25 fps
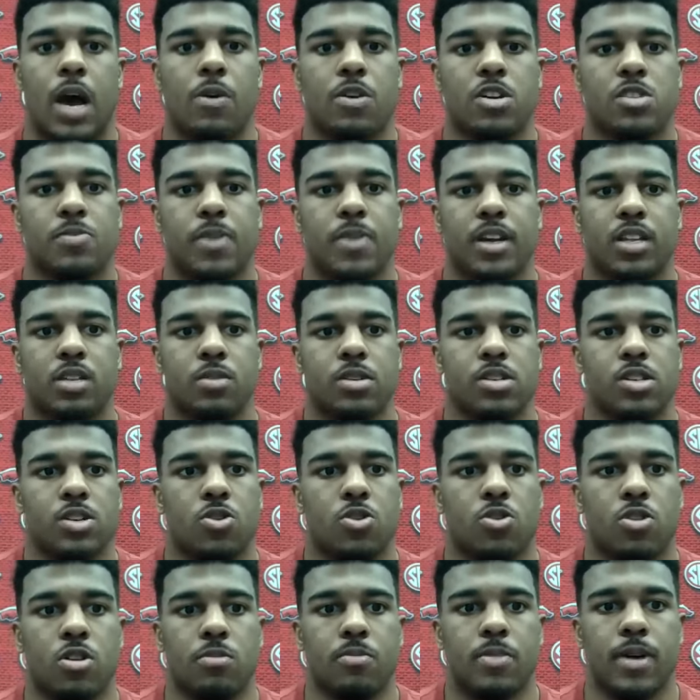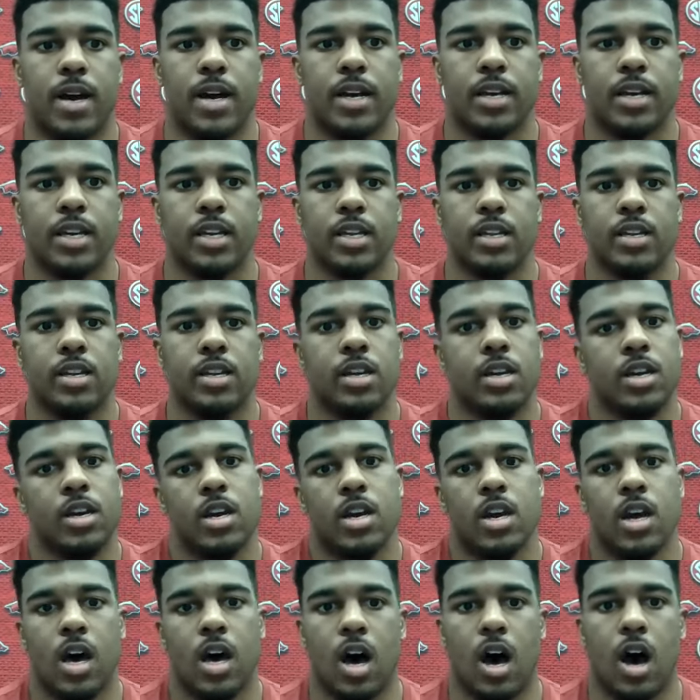I respect him as a quarterback, and
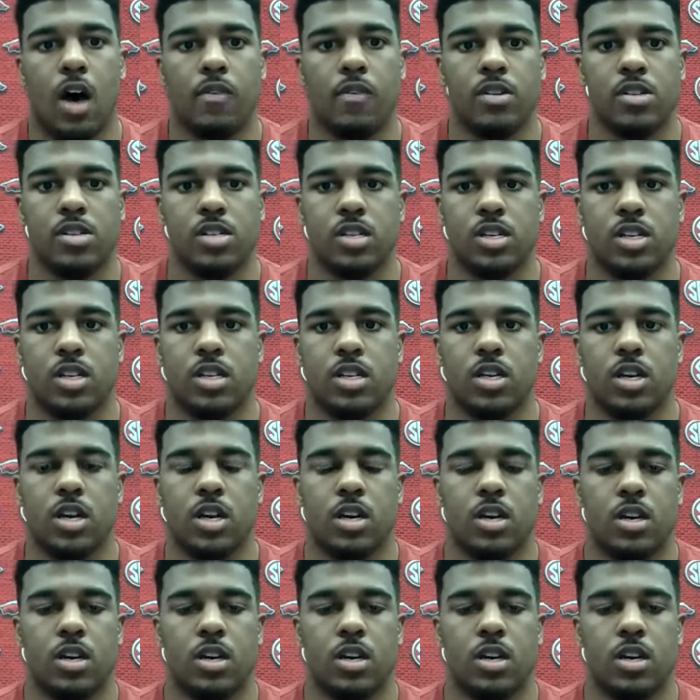obviously,